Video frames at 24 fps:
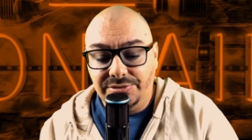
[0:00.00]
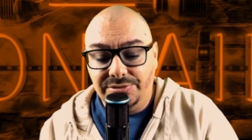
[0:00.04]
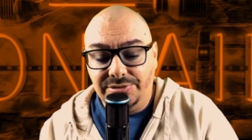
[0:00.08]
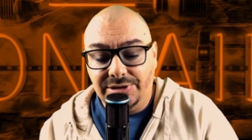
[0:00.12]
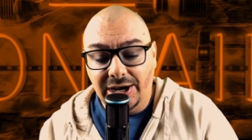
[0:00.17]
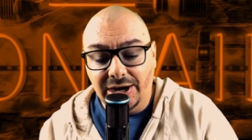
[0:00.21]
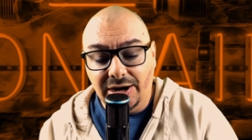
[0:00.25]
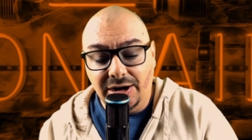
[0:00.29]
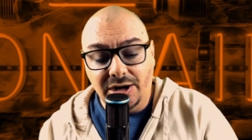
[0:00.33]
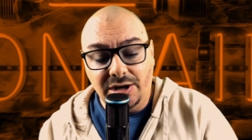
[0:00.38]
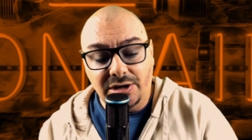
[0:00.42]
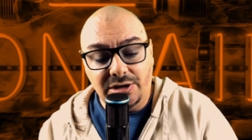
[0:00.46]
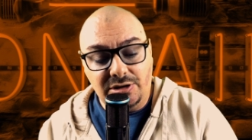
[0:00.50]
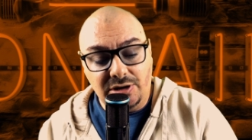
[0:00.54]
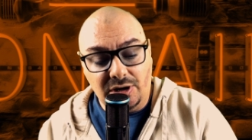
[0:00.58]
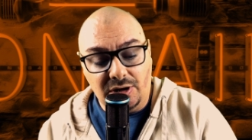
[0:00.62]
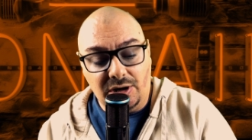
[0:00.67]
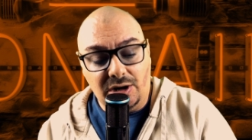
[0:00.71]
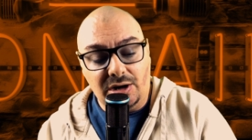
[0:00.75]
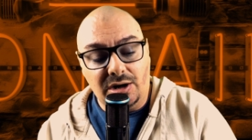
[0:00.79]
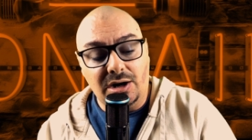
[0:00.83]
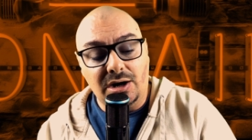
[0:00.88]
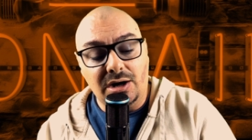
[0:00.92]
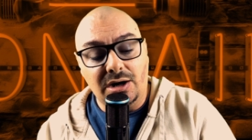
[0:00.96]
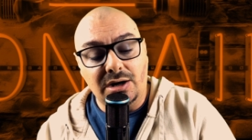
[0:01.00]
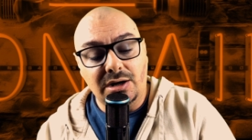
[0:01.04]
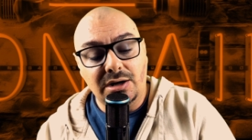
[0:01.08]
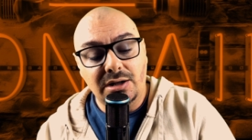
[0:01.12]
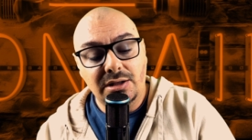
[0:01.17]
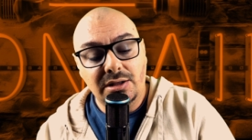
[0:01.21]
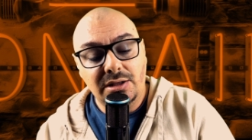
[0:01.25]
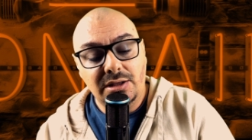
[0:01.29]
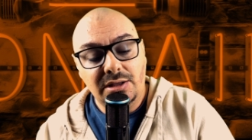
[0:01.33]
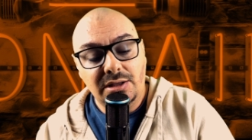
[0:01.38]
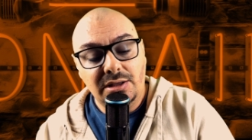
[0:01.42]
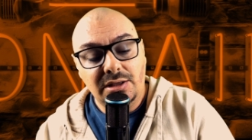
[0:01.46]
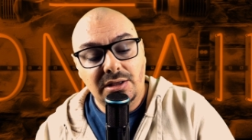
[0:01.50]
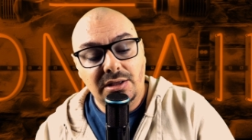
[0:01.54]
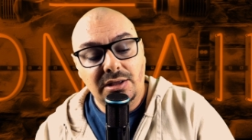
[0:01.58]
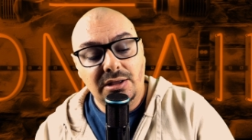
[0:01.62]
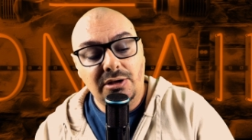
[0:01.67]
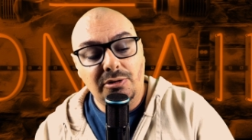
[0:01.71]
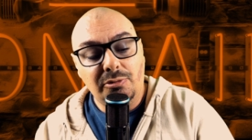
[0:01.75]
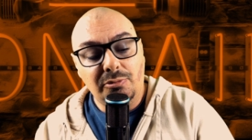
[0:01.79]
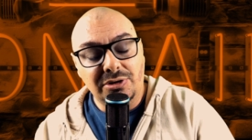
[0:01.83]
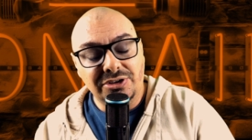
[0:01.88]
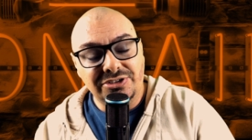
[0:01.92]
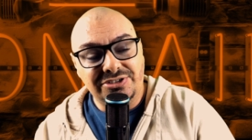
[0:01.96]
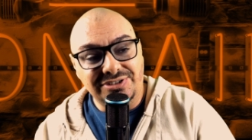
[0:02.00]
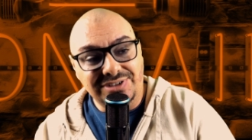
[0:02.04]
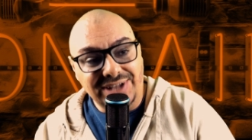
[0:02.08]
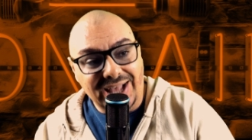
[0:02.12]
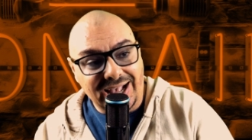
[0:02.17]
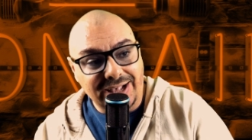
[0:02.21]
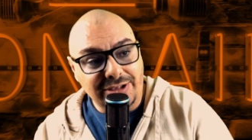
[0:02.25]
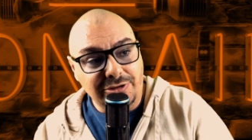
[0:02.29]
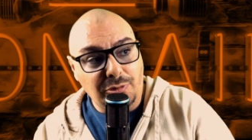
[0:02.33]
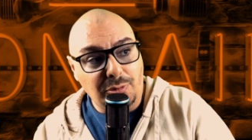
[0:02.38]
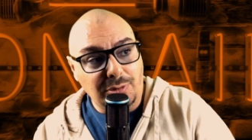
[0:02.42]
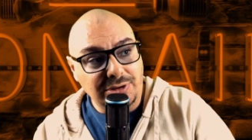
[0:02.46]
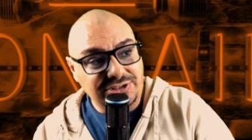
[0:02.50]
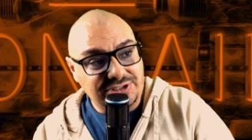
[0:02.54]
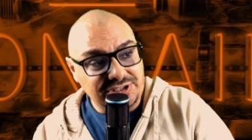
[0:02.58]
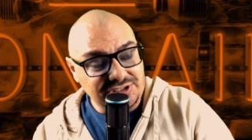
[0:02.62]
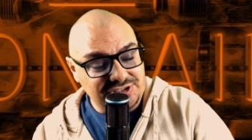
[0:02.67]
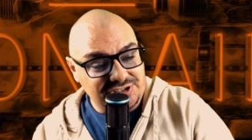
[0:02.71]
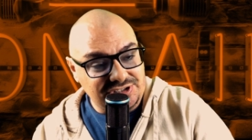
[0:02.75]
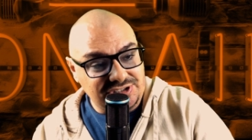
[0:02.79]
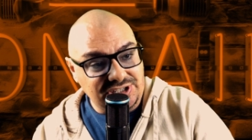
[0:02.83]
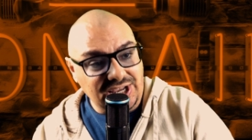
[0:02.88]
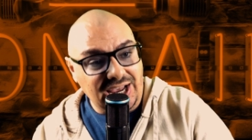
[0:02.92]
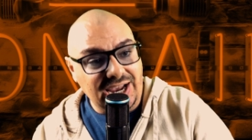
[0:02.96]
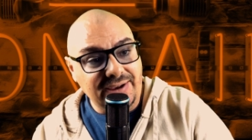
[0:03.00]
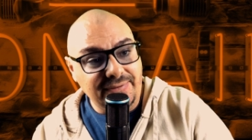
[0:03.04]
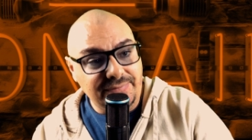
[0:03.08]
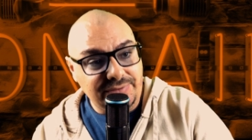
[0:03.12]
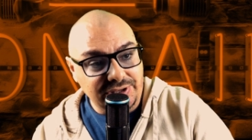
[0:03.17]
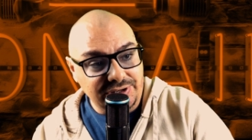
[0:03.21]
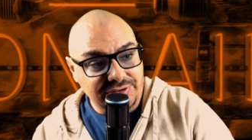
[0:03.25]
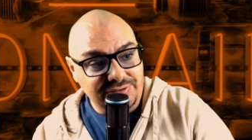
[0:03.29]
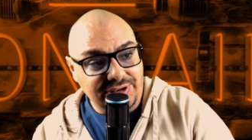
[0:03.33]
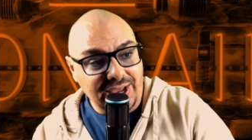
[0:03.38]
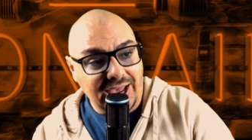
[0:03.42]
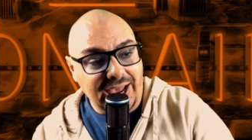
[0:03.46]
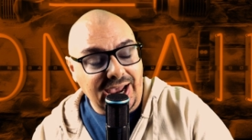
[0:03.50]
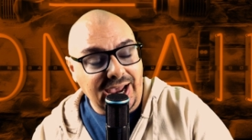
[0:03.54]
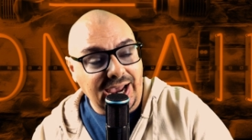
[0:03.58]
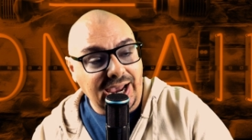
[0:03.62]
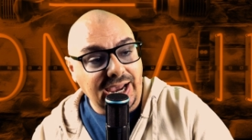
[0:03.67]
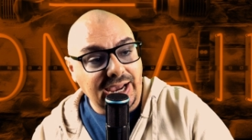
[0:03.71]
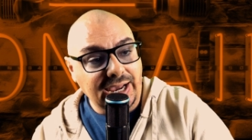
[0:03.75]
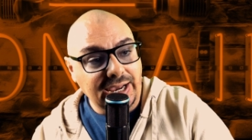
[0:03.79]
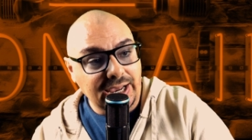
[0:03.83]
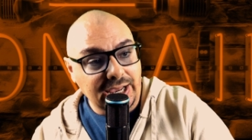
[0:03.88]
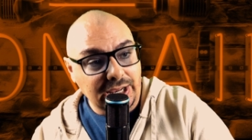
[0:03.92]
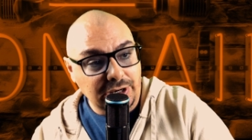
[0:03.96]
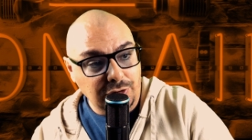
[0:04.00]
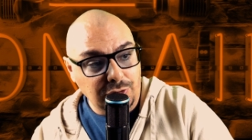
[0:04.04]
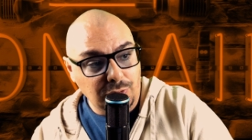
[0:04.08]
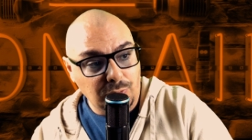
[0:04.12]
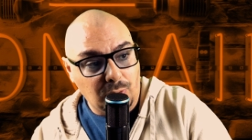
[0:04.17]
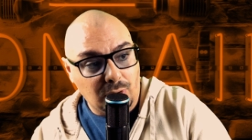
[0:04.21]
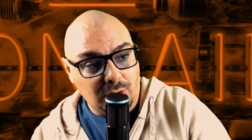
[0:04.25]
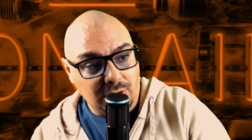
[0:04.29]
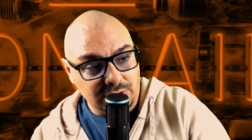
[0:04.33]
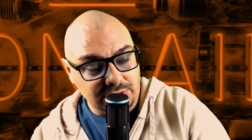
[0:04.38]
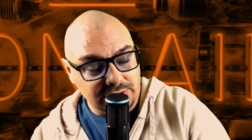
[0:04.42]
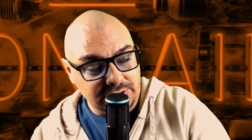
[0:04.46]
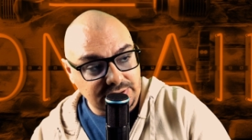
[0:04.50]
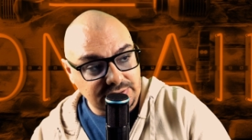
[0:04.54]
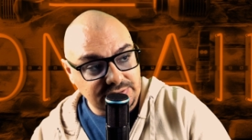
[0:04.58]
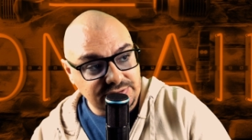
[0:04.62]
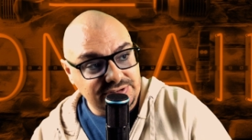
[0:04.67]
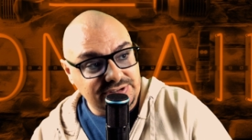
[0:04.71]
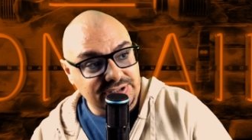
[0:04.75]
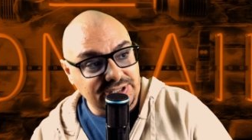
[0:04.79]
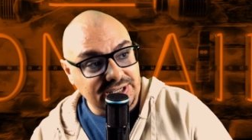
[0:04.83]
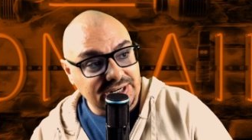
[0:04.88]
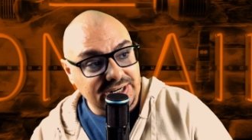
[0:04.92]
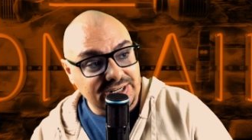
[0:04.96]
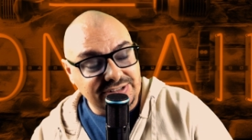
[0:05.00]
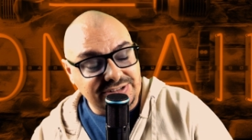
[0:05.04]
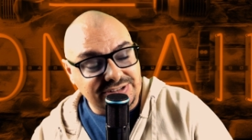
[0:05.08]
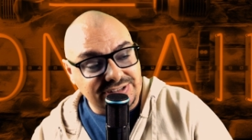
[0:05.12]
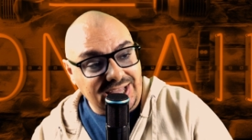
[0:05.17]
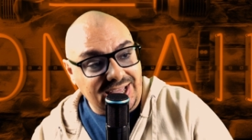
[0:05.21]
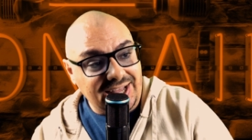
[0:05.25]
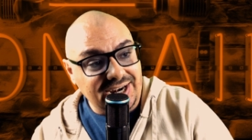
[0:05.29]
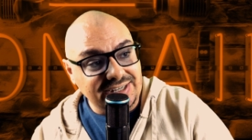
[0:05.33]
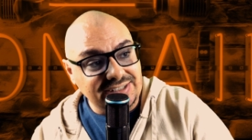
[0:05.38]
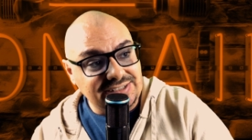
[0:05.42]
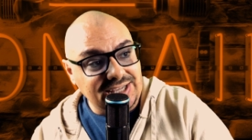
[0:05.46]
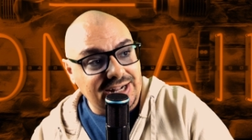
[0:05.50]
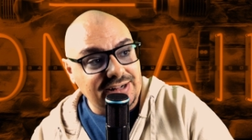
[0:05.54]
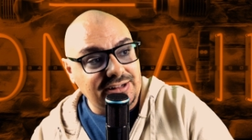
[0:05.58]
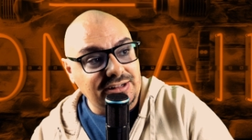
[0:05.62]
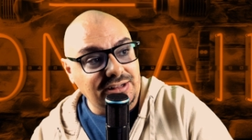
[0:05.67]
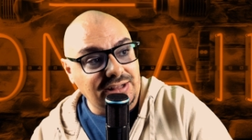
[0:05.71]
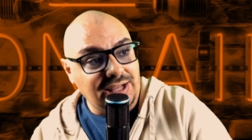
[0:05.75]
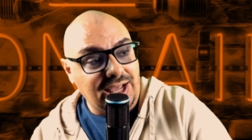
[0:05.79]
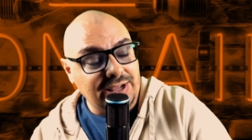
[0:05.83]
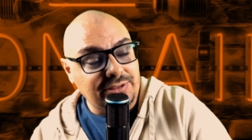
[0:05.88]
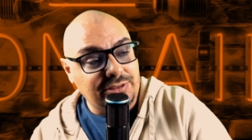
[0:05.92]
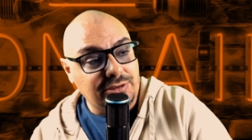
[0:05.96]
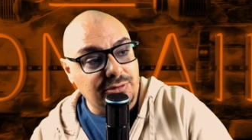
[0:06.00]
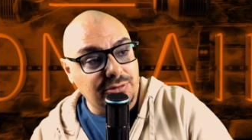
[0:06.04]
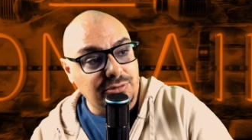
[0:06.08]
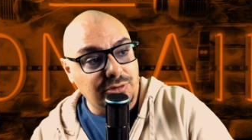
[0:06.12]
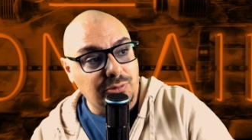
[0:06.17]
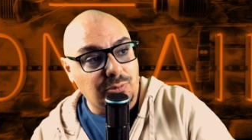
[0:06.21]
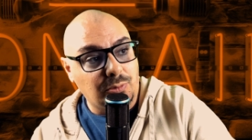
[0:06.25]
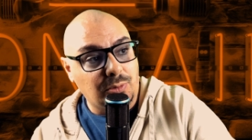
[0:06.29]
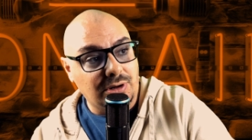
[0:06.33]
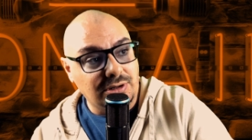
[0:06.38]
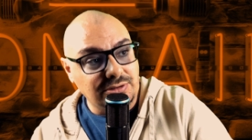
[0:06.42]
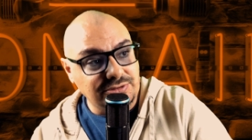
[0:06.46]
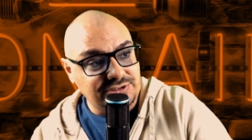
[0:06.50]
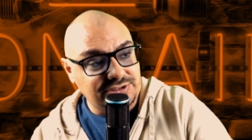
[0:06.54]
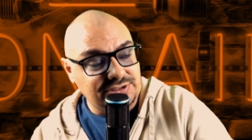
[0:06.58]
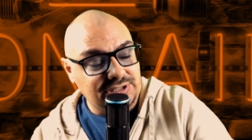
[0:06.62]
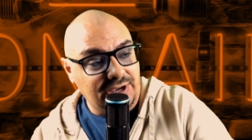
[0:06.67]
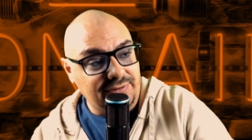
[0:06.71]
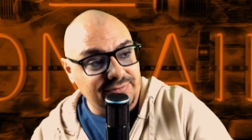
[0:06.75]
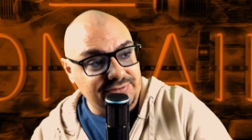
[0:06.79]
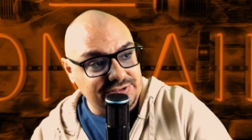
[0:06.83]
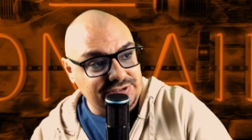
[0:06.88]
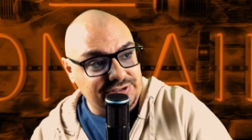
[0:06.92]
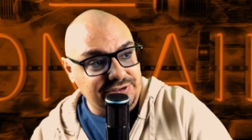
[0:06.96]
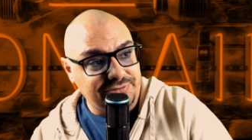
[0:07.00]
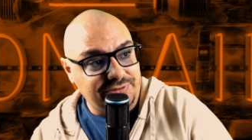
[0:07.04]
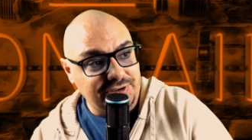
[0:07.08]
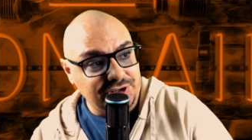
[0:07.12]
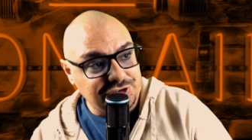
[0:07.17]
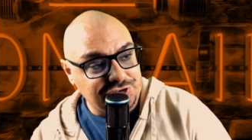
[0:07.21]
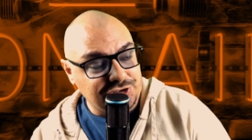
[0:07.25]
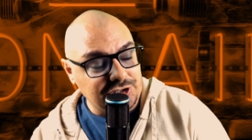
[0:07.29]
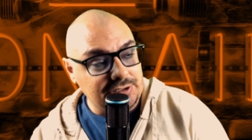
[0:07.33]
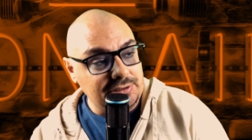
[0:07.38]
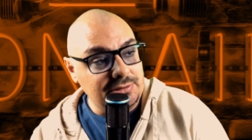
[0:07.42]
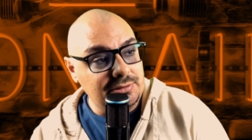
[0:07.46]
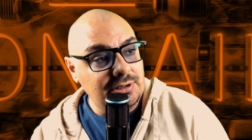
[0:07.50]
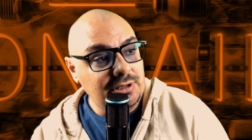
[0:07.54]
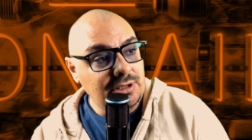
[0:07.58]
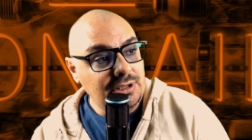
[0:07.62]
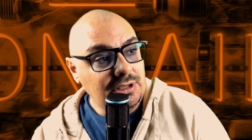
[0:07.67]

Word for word: Derek Carr was not going to save the day in New Orleans. And it's not exactly like they're in the world's toughest division.